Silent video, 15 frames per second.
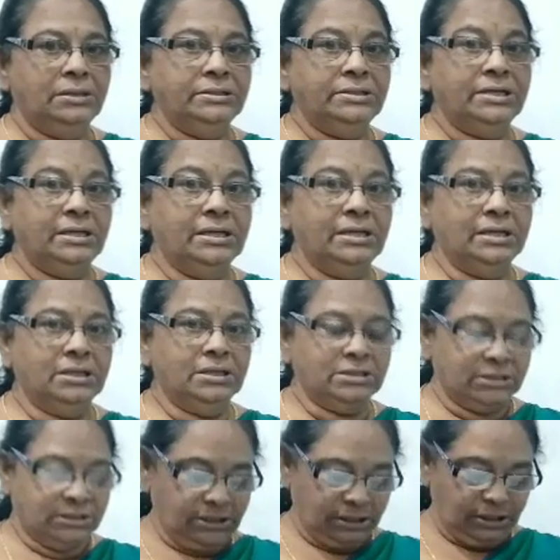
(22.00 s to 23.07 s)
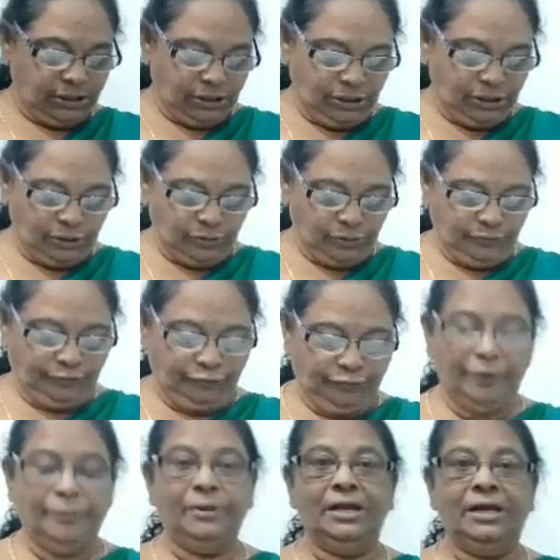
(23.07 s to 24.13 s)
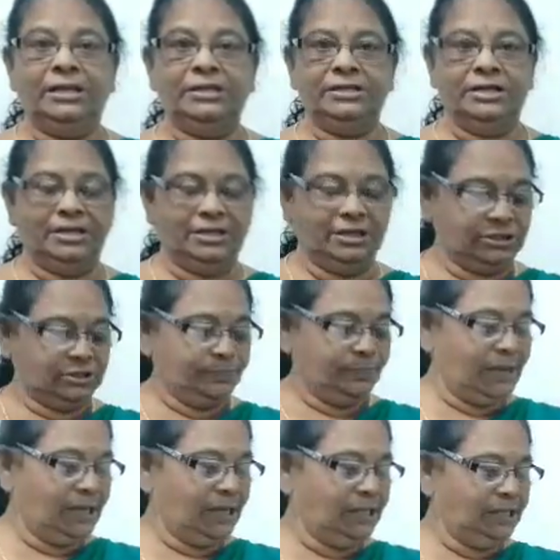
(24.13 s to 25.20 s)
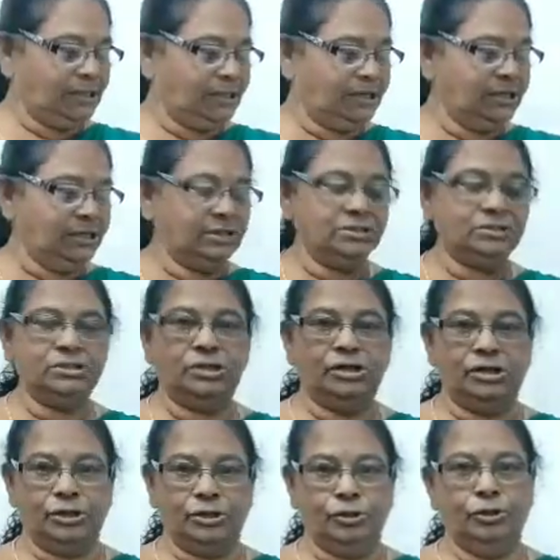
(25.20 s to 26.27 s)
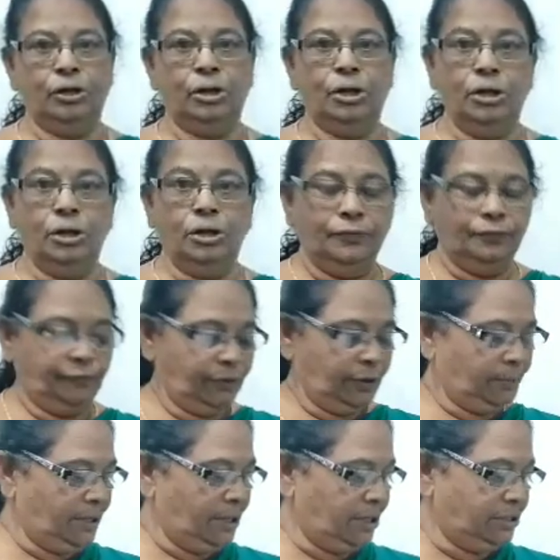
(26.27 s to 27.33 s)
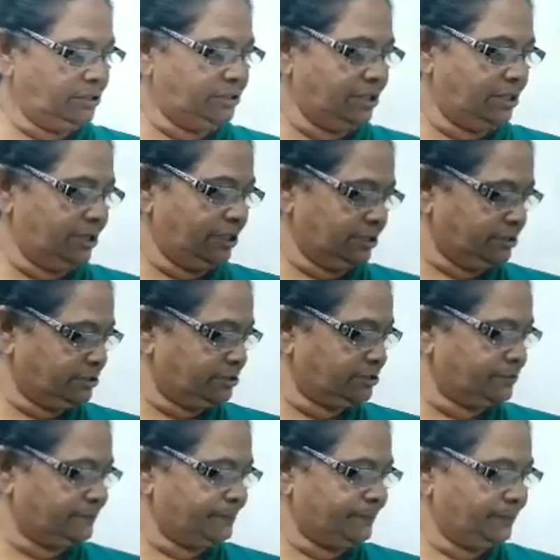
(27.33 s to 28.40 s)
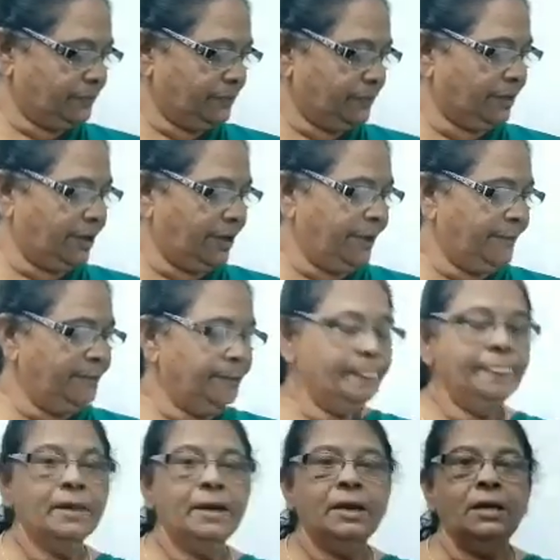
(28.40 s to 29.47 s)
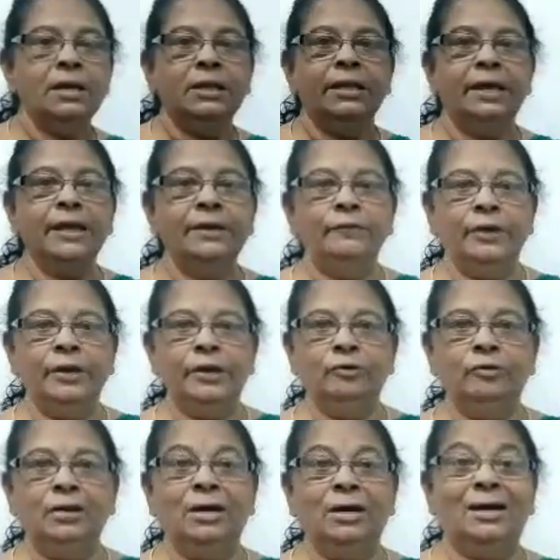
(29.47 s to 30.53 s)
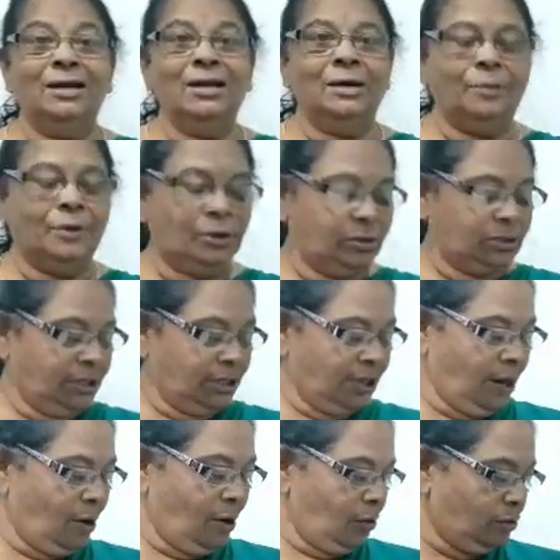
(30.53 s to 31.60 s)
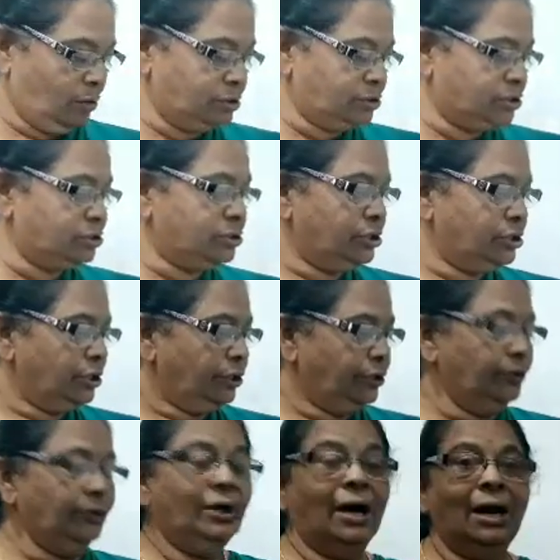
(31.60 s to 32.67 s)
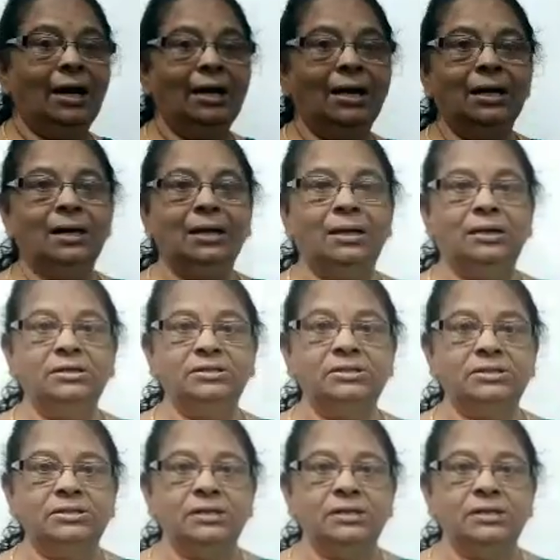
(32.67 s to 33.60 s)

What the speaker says: genders into feminine genders, male genders into feminine genders. Okay. Then when you learned about the nouns, you had learned